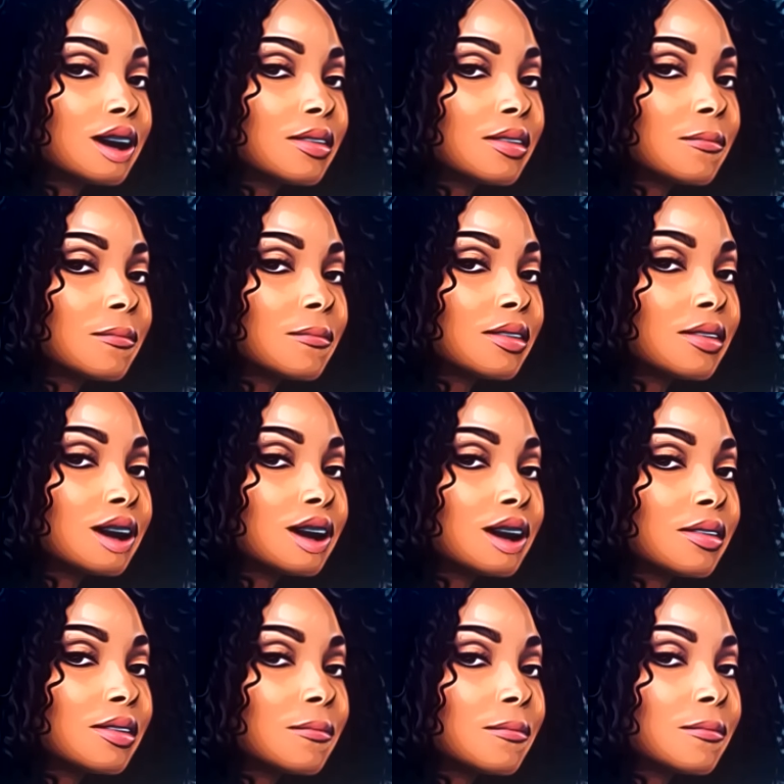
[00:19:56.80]
Dr. P, I
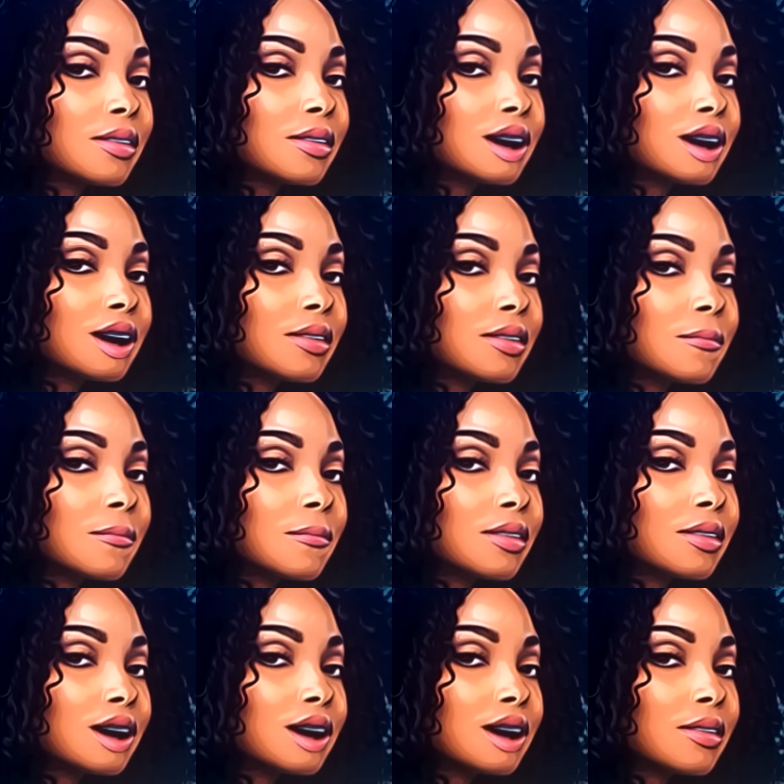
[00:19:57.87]
don't know what you're doing right here because you
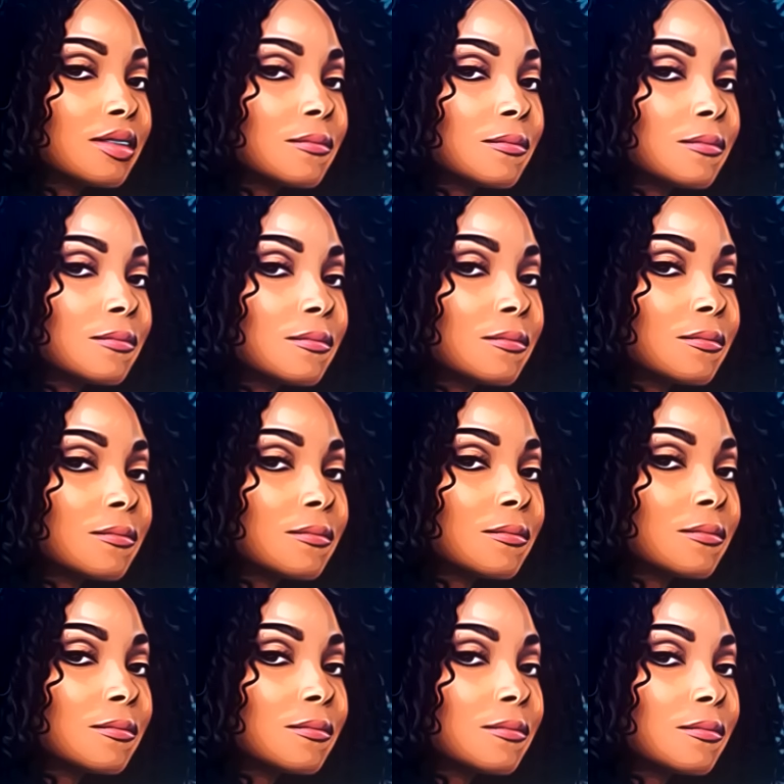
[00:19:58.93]
lost me.
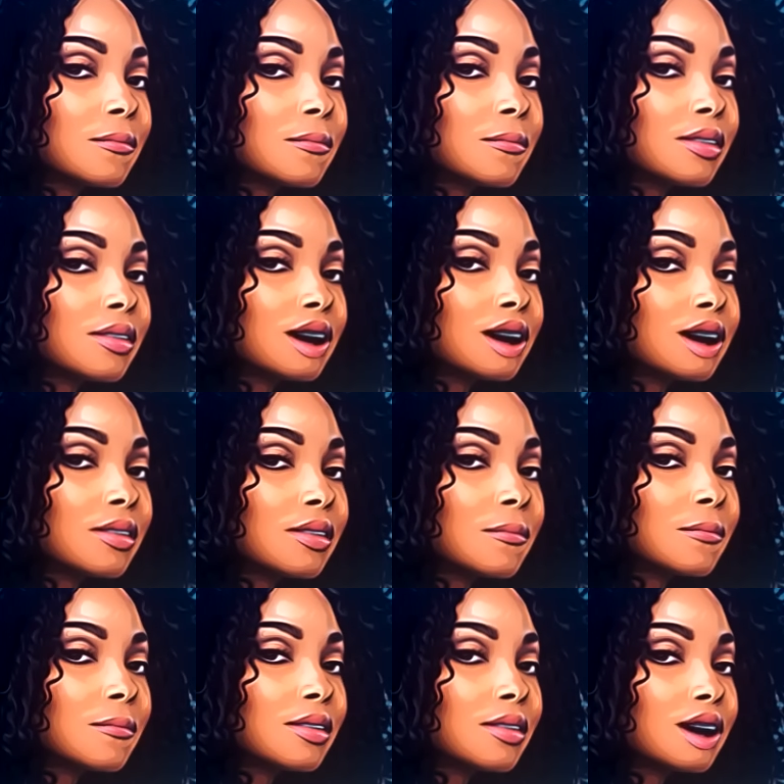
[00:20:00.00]
I don't know if you're trying to
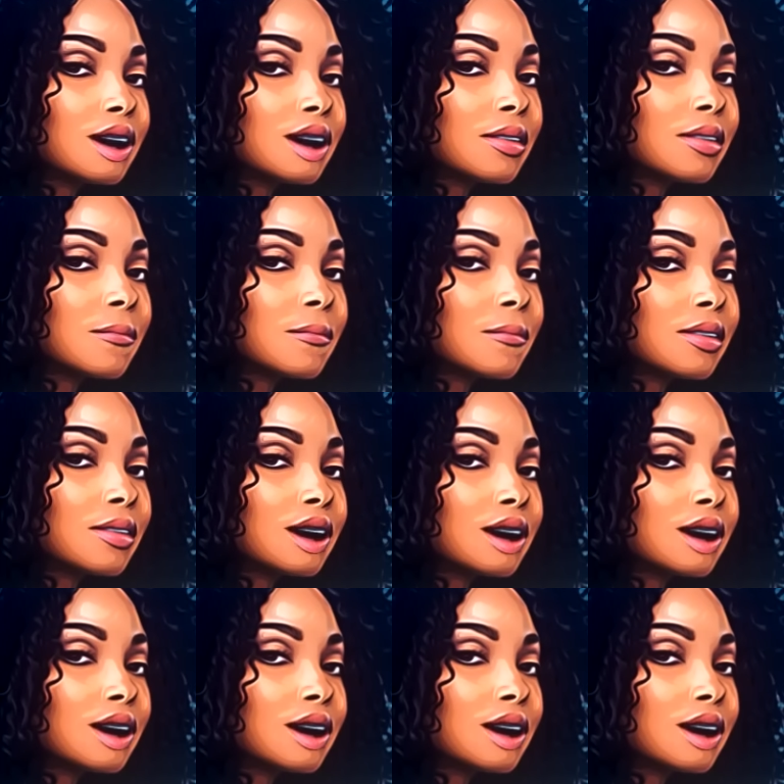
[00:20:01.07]
disarm him or what.